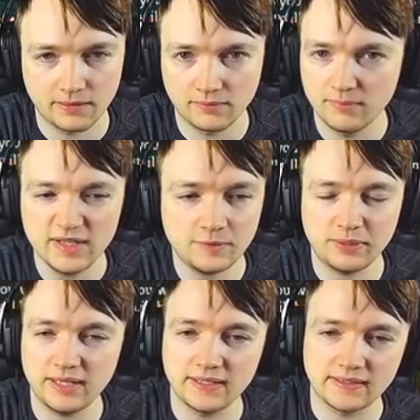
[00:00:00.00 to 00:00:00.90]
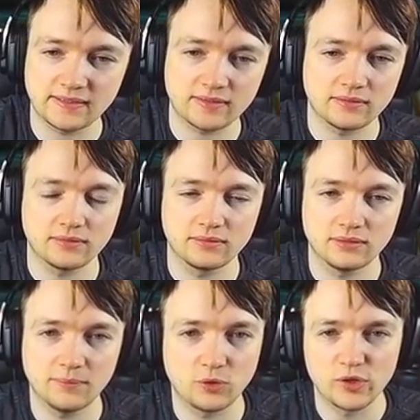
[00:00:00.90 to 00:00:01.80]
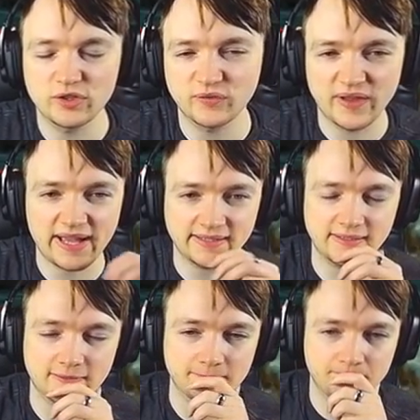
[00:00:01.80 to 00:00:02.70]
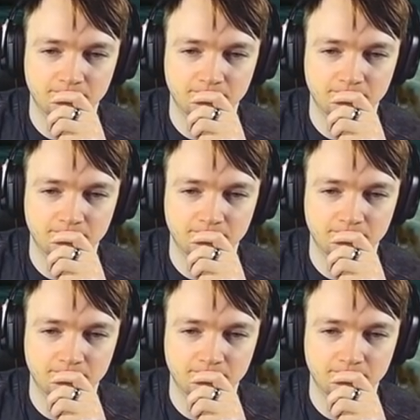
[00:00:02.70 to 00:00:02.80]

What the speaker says: Misplays. I'm going too fast.